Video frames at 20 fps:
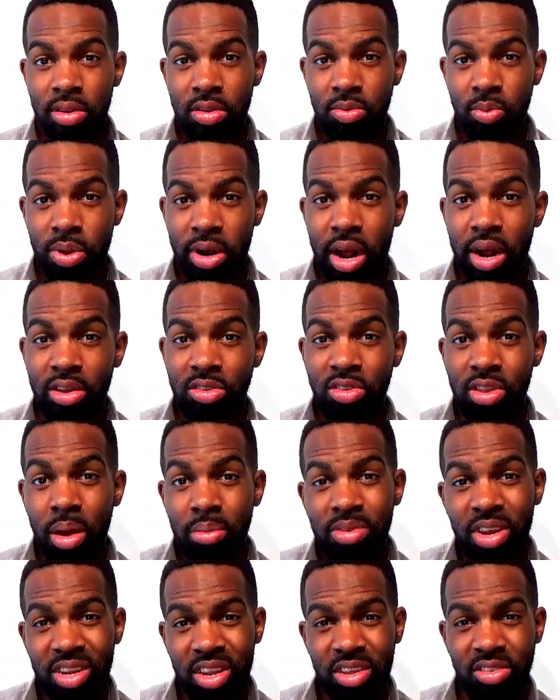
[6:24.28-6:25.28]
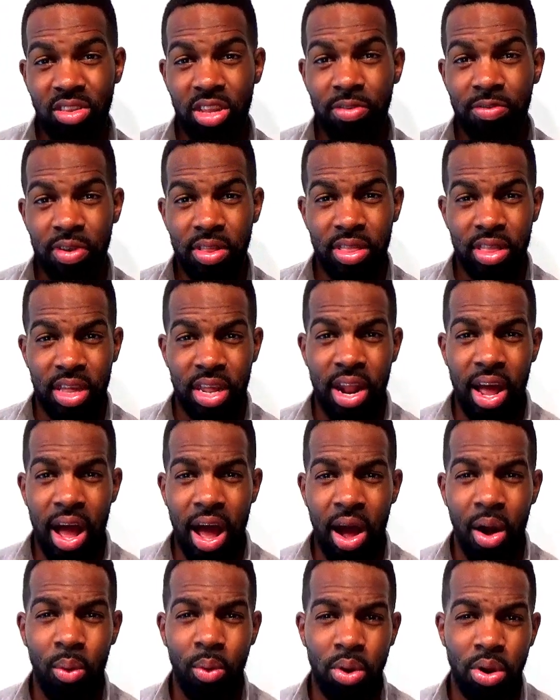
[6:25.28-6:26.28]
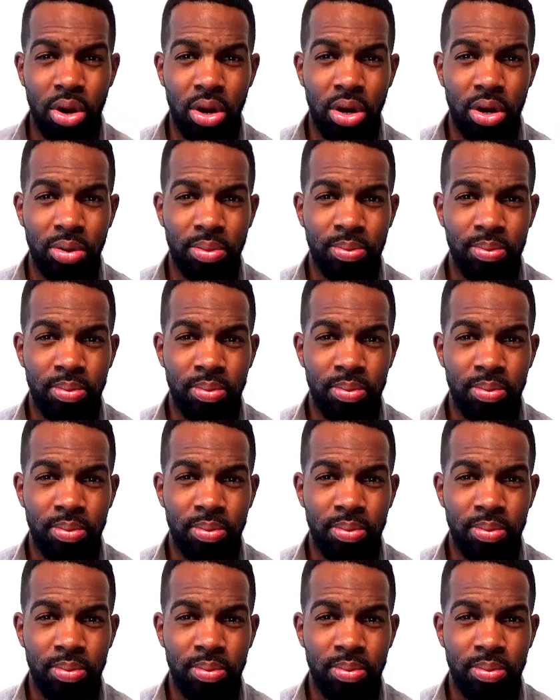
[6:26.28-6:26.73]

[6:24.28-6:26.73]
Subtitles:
when our subject is different than our